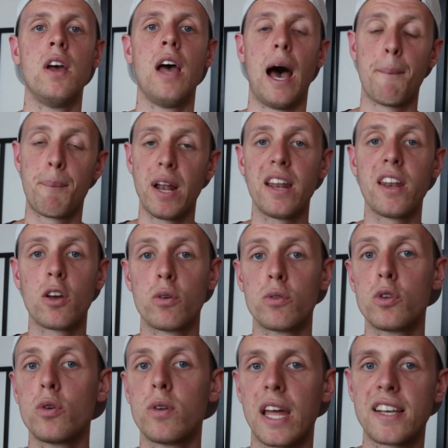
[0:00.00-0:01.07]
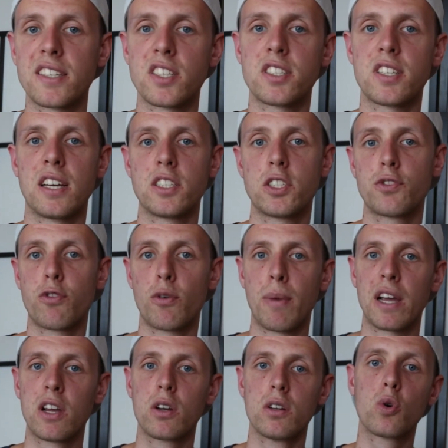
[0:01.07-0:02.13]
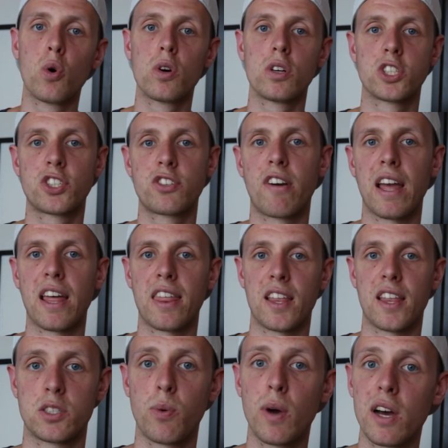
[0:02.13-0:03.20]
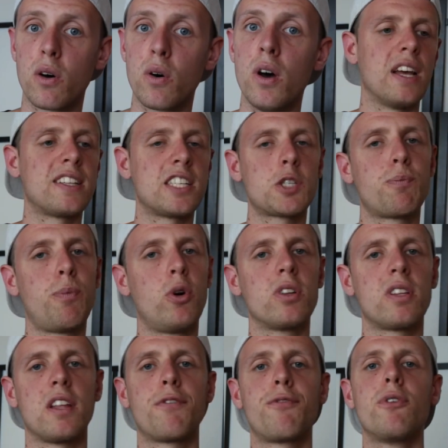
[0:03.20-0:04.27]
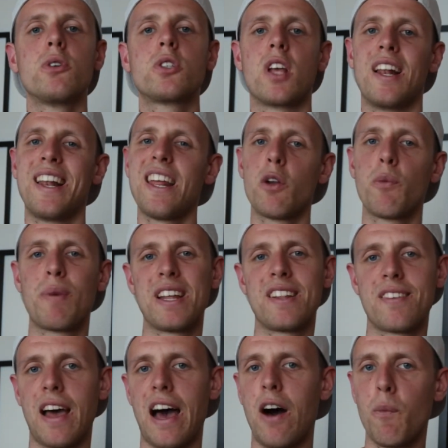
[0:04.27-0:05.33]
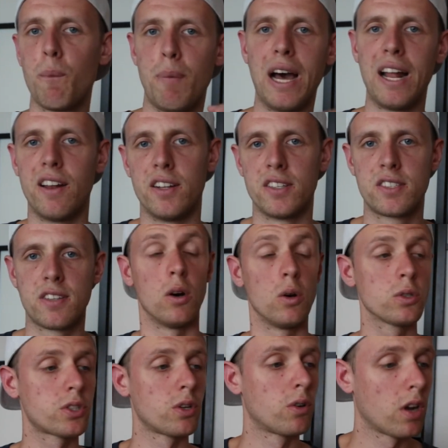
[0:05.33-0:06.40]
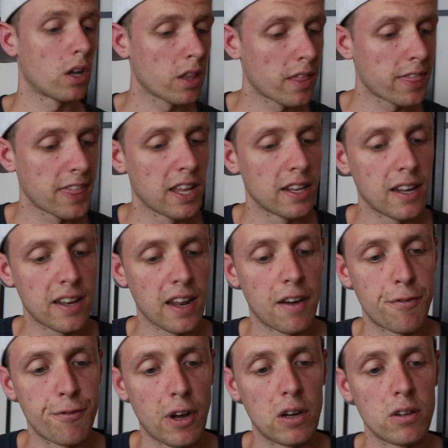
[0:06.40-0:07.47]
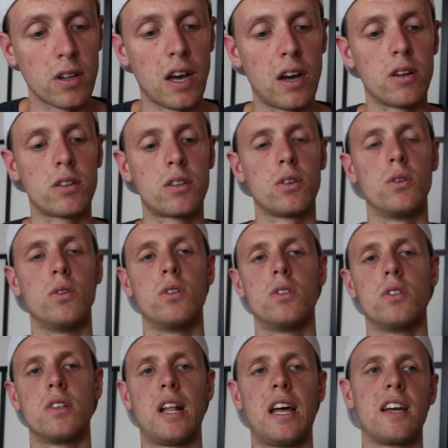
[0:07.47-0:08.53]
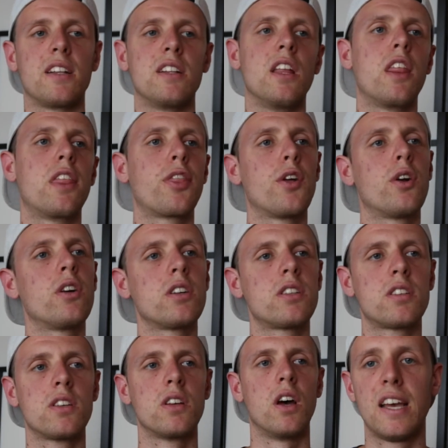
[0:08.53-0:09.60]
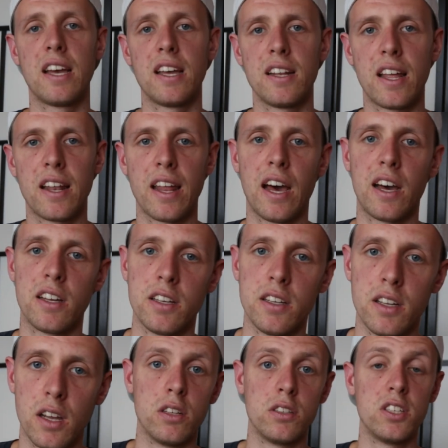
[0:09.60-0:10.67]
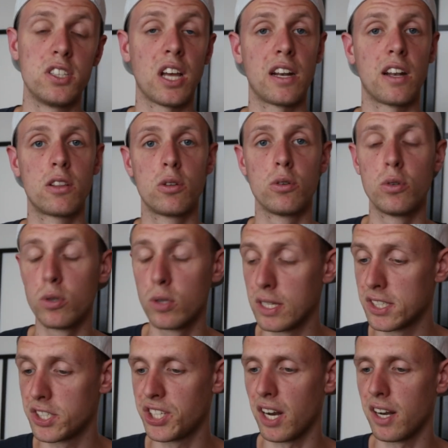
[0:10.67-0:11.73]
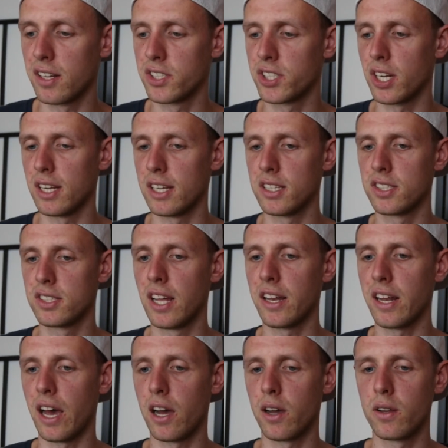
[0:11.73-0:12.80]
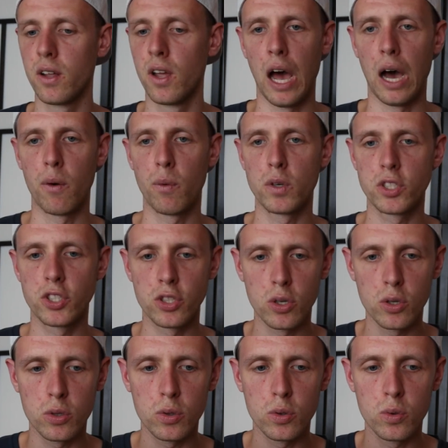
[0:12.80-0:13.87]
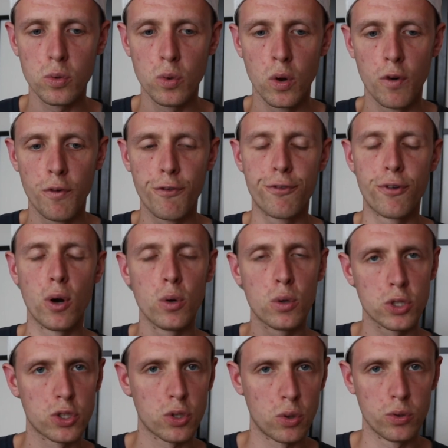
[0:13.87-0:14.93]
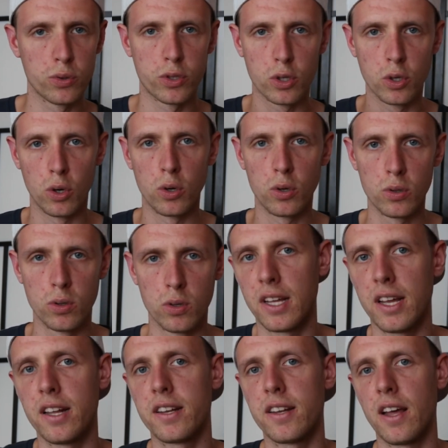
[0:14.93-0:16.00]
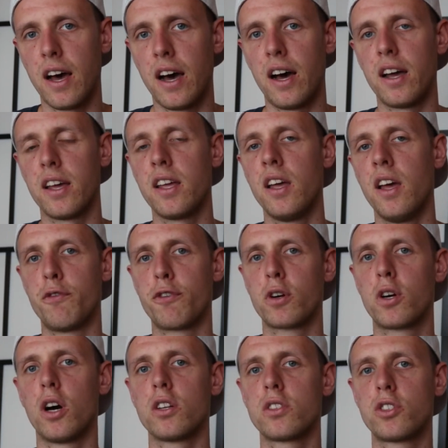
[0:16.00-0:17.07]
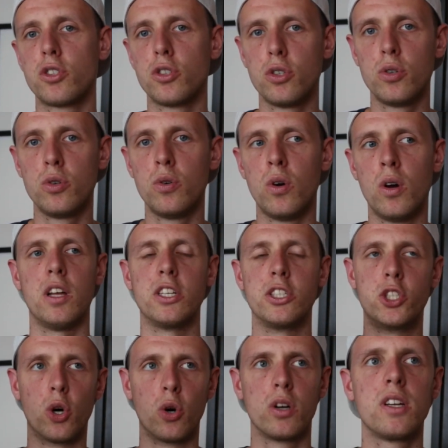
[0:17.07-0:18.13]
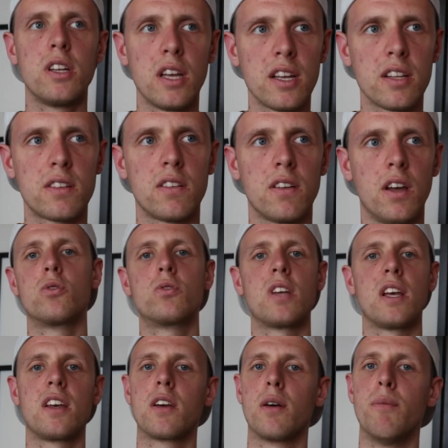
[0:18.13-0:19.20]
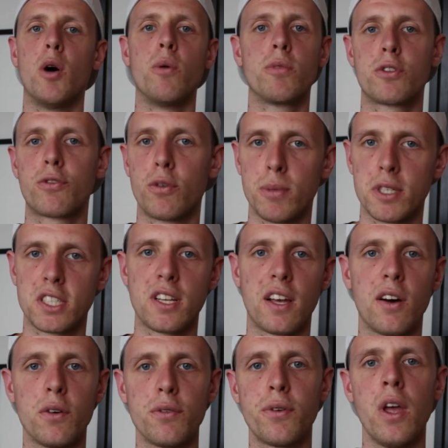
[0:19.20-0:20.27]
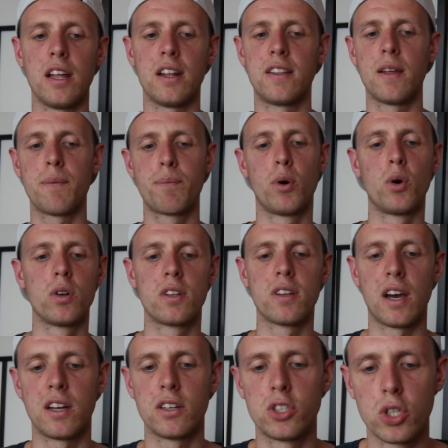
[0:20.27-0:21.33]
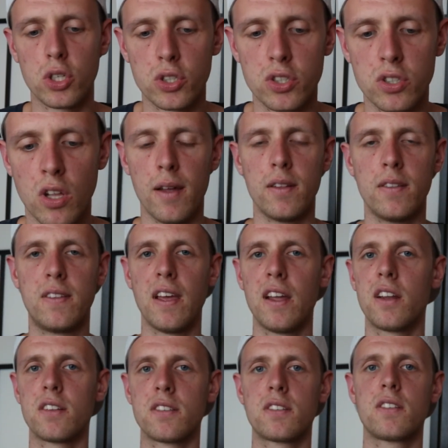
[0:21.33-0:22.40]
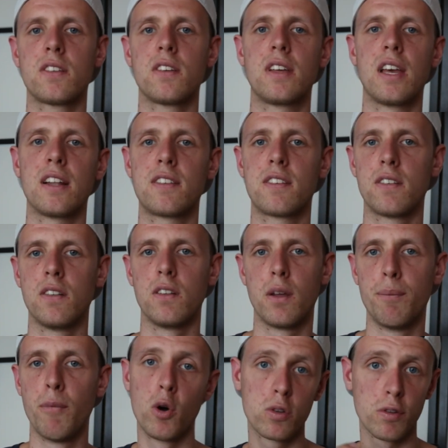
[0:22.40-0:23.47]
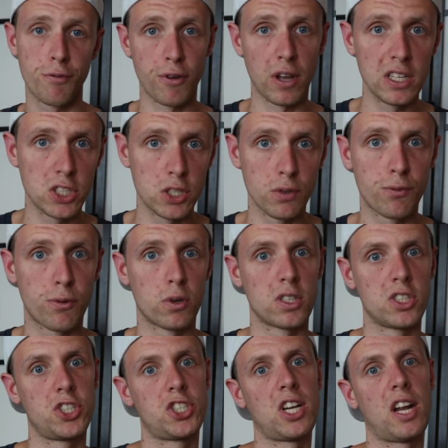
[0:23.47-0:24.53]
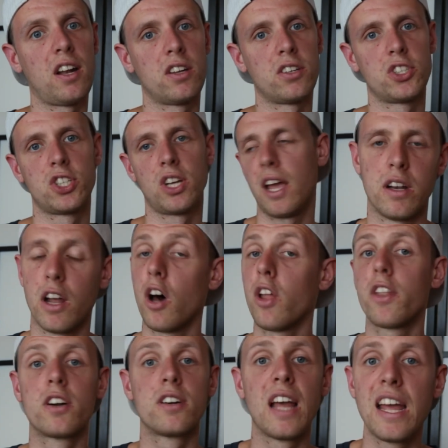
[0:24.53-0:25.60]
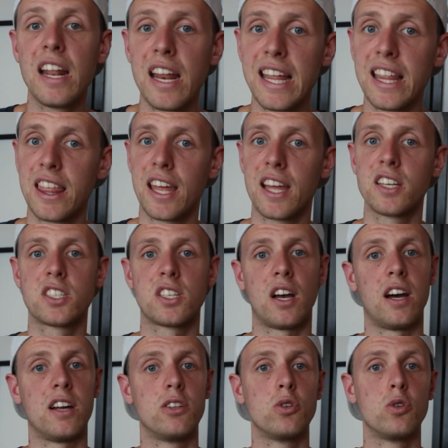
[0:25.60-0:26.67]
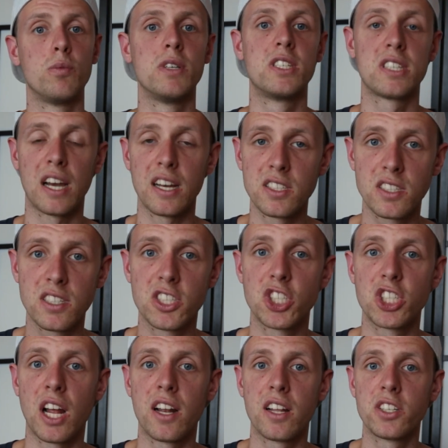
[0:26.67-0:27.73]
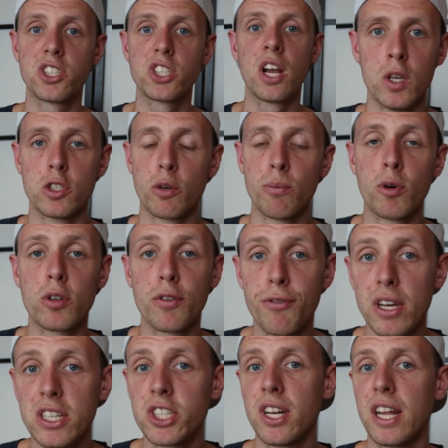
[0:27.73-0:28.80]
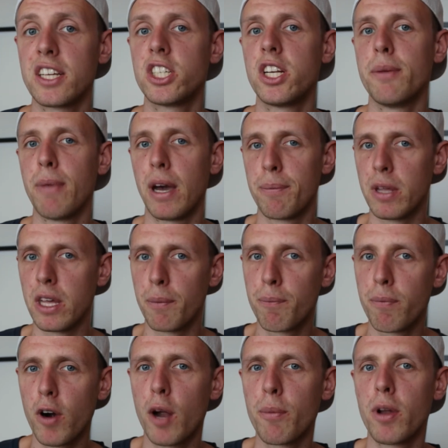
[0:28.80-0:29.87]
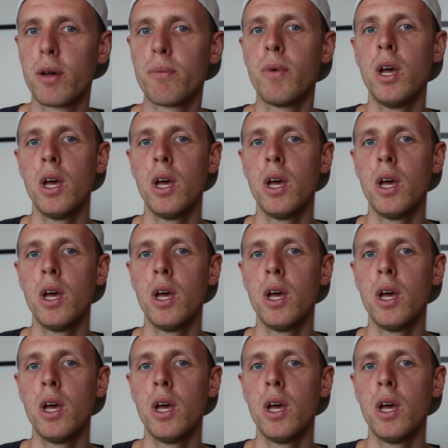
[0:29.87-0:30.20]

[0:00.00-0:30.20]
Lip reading: I'm planning on doing exercises for my core strength well. At this point it feels a little bit outbalanced. Also another thing that I found out on like the third day that I decided to do this challenge is that I was so focused on the goal that I forgot to enjoy it, to take a moment for myself. At that point I just didn't get the motivation for this challenge and other daily things I do besides this challenge. So motivation actually might be a problem.